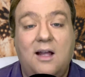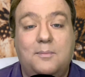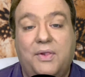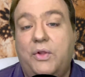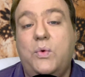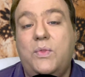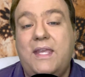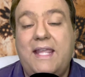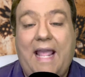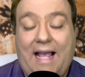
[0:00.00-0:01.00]
blew the
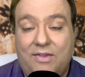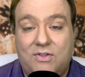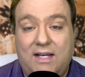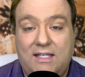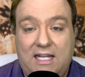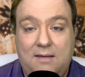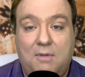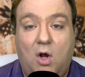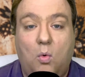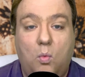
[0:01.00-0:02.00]
casting team
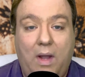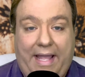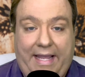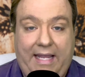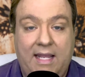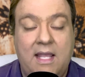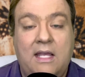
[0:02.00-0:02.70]
away